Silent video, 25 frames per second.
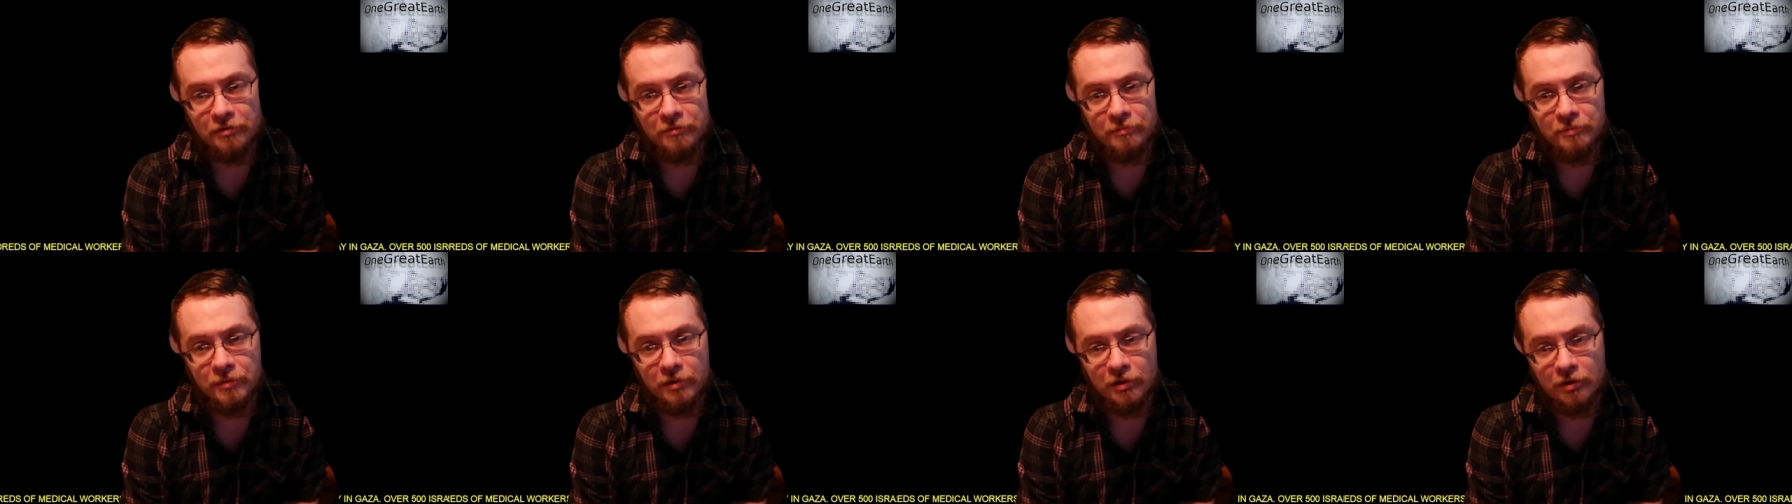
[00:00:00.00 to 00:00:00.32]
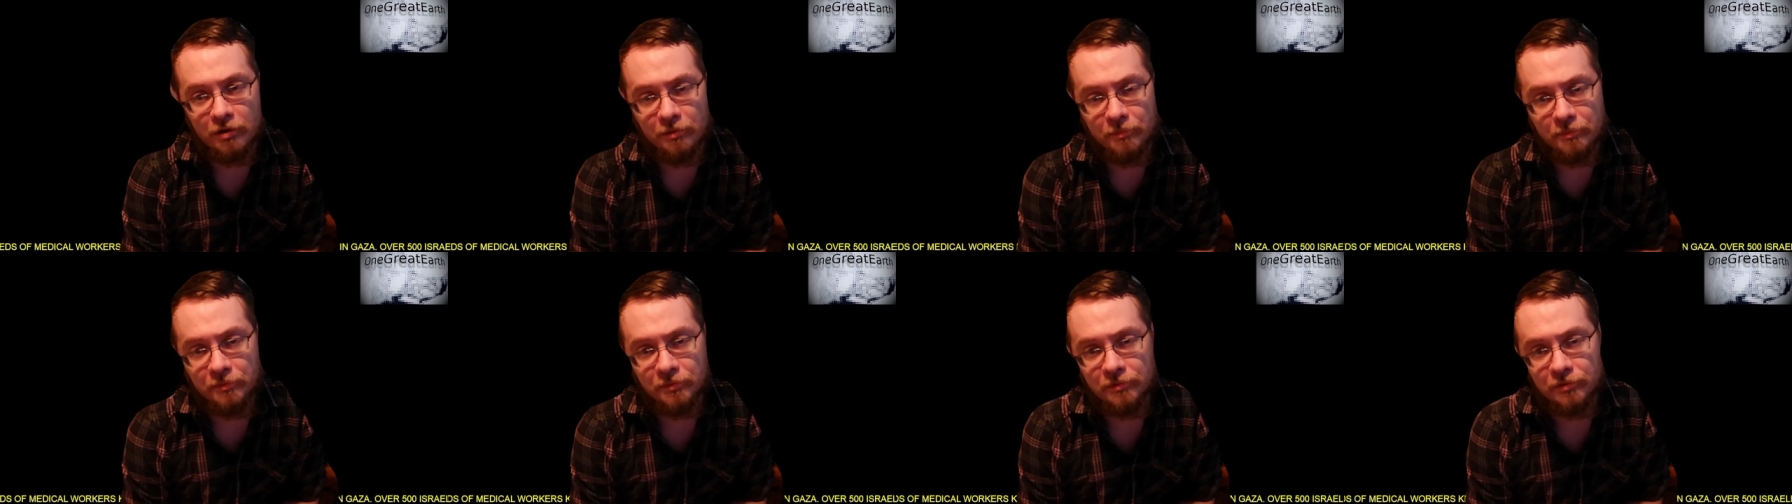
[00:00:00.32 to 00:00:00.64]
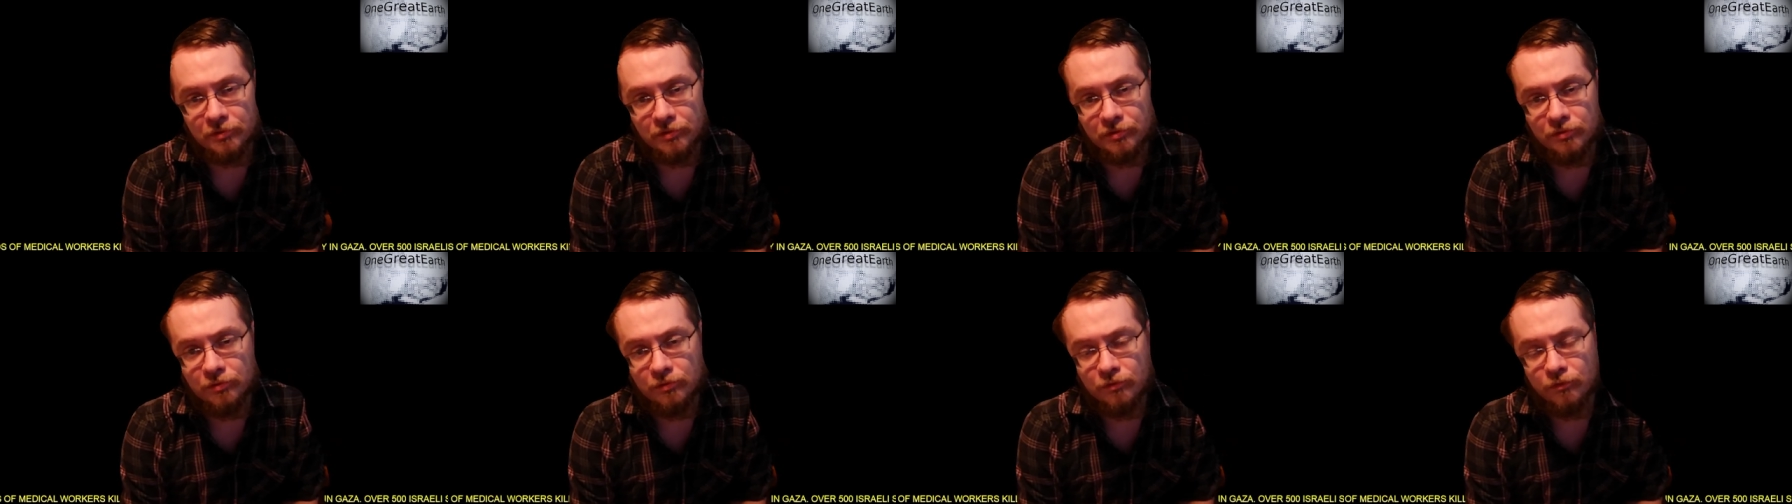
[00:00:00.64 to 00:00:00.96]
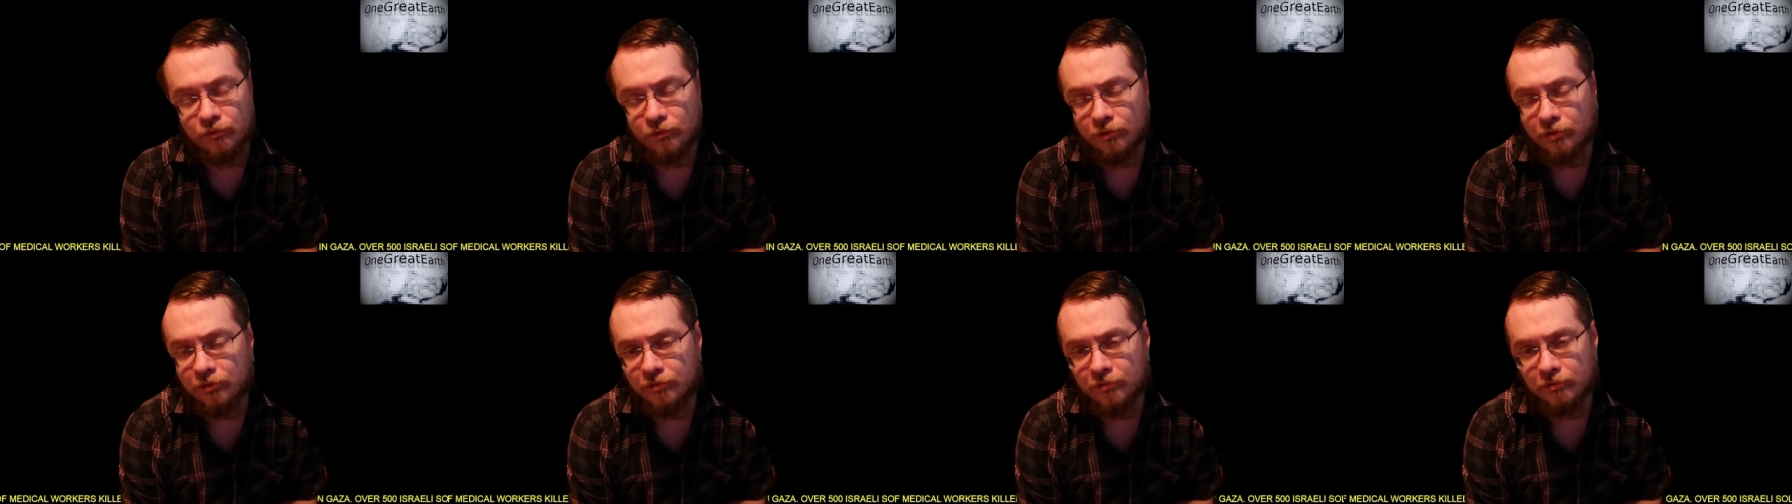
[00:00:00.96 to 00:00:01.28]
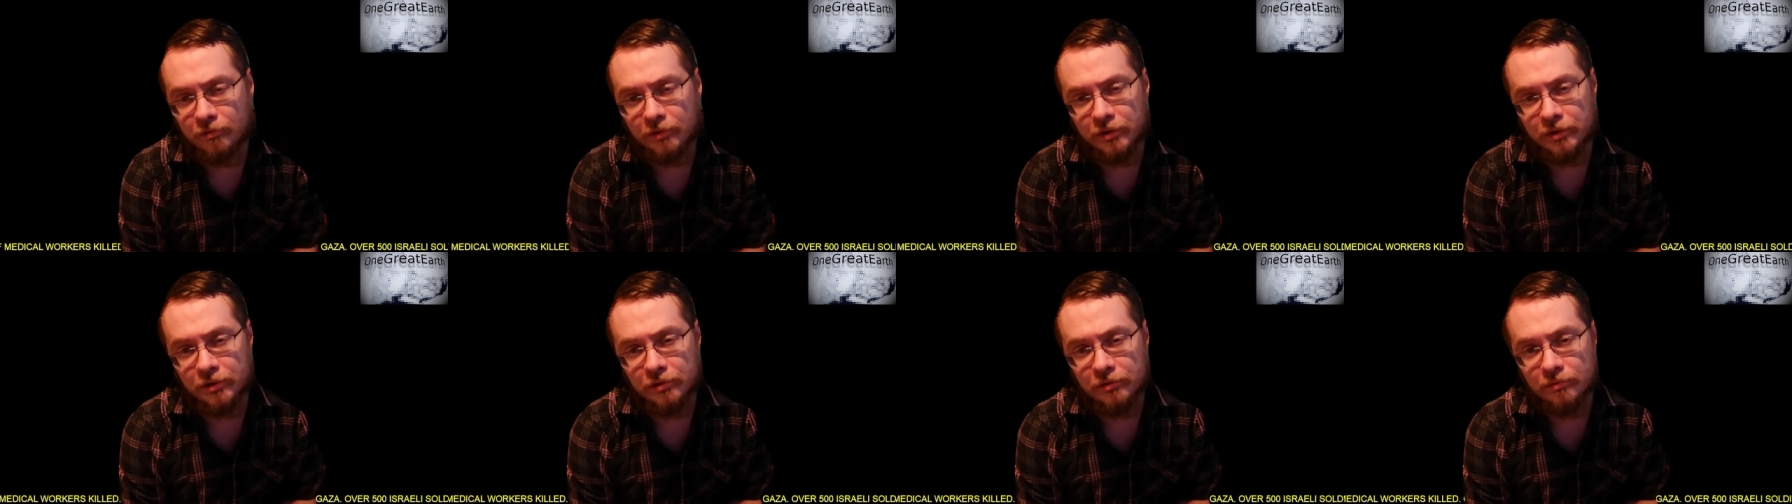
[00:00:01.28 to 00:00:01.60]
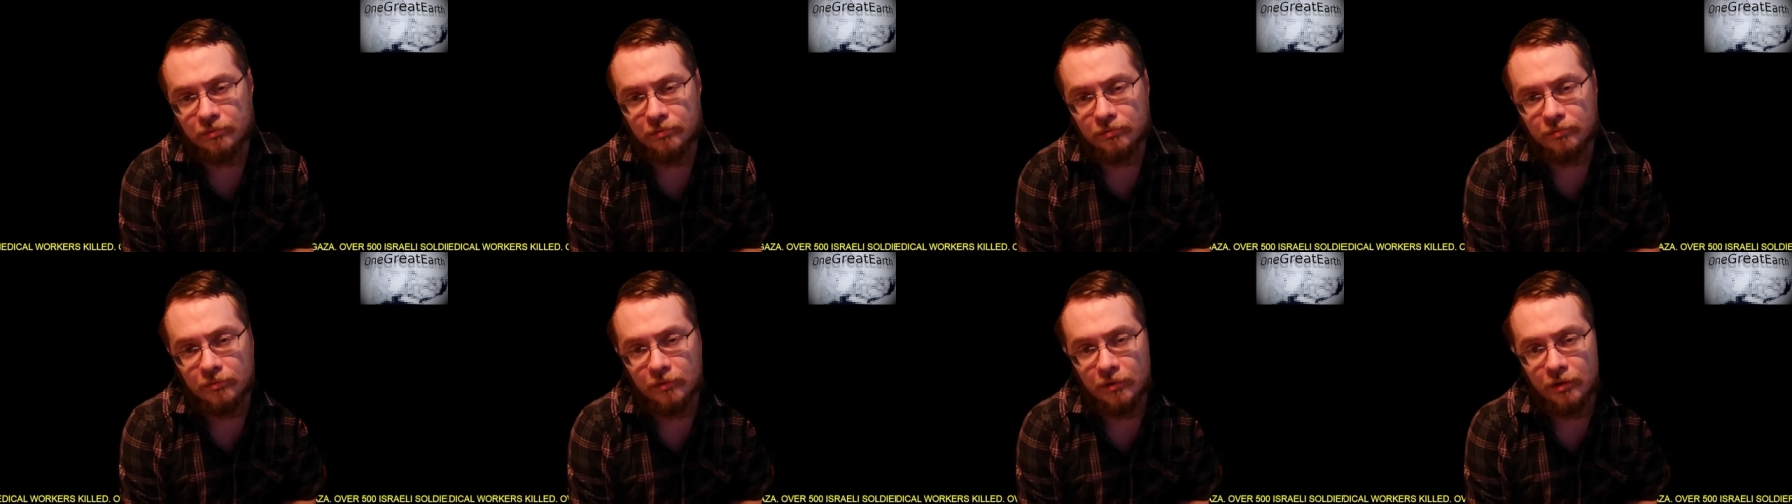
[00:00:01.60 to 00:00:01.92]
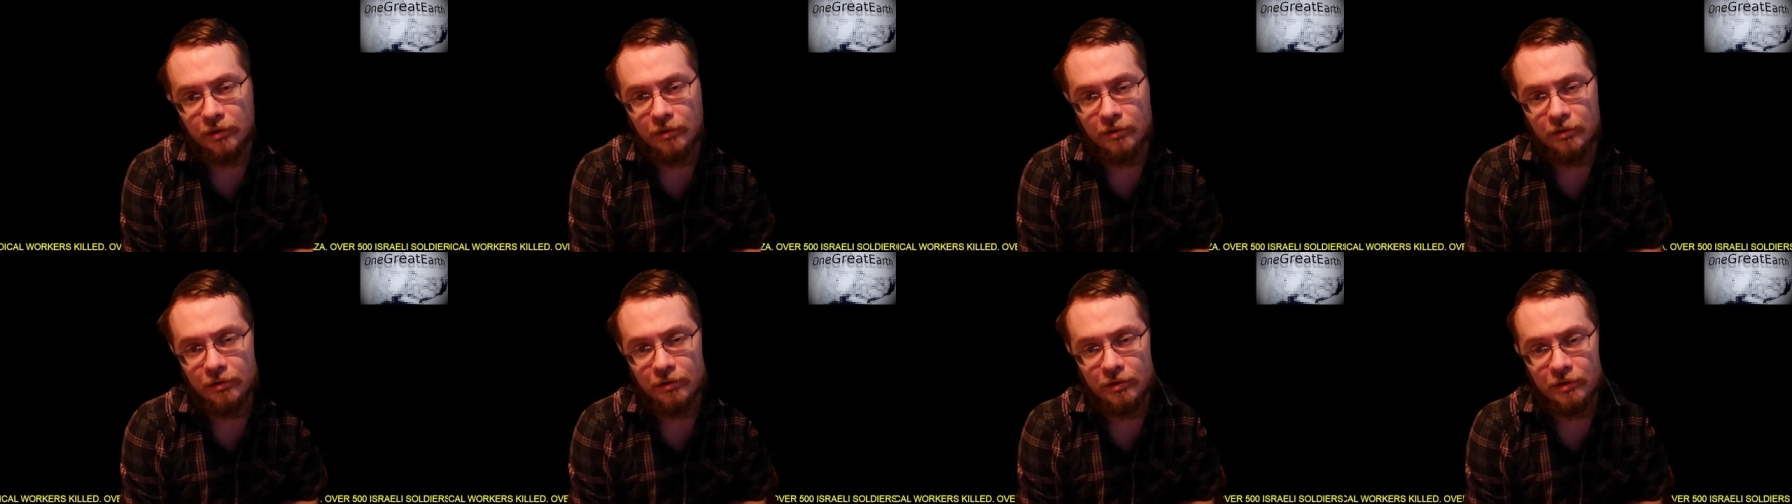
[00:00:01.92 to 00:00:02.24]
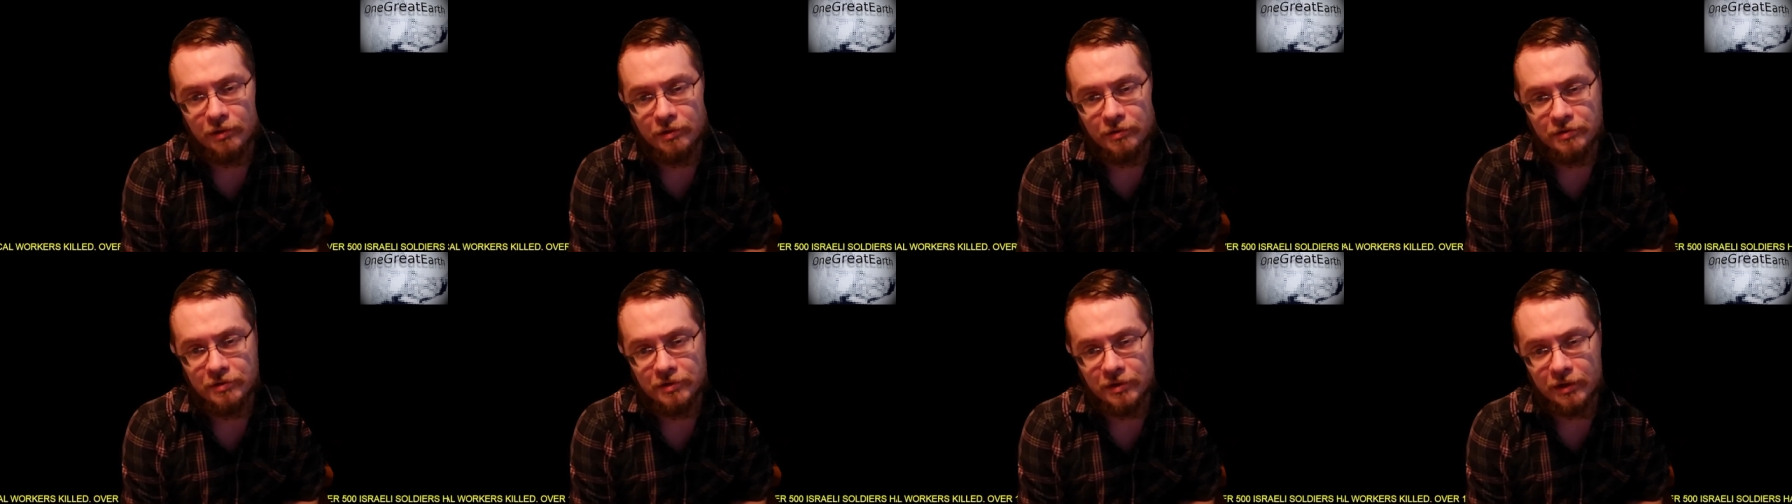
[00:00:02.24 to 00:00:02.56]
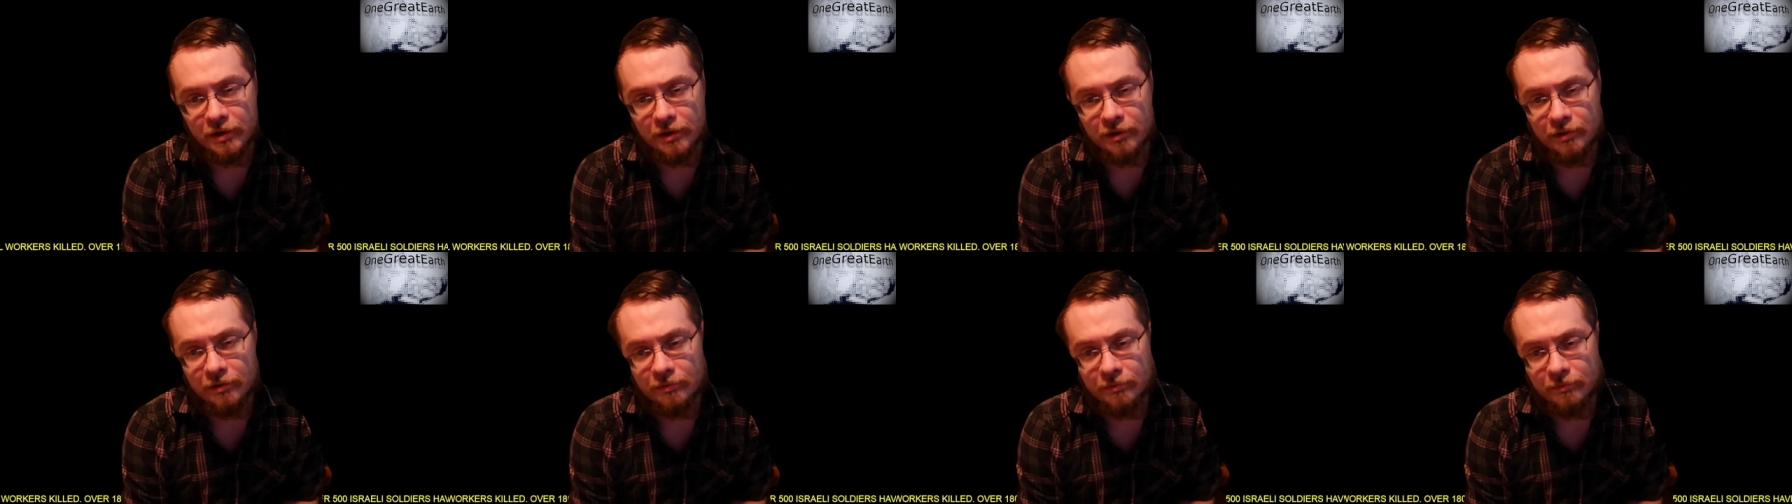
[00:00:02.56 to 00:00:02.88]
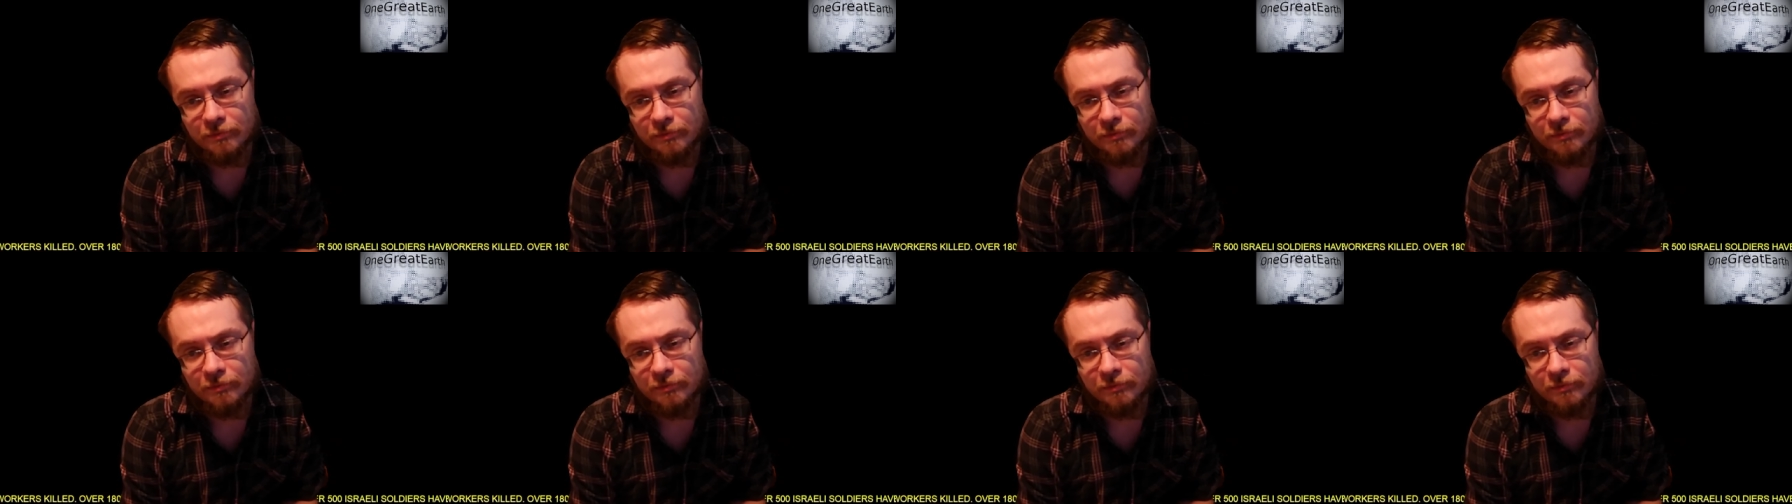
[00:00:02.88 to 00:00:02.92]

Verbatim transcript: become too frustrating. Is that